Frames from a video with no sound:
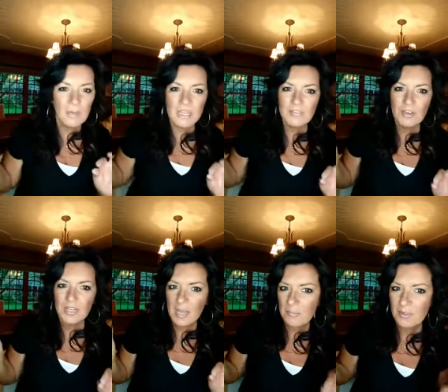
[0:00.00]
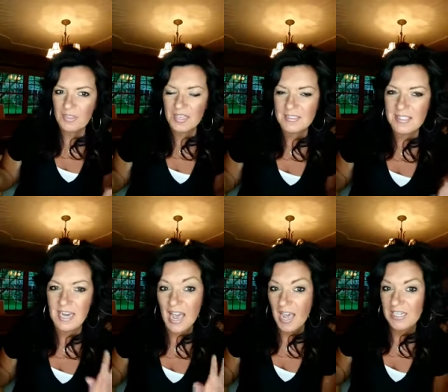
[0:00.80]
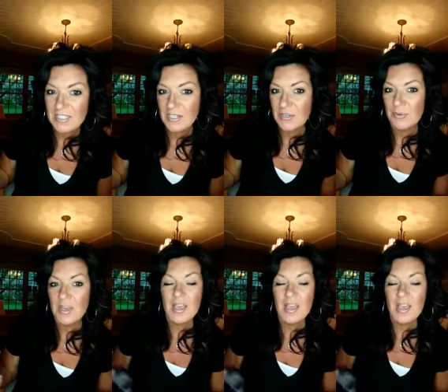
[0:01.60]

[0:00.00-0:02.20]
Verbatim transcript: going to give you a couple things that I do,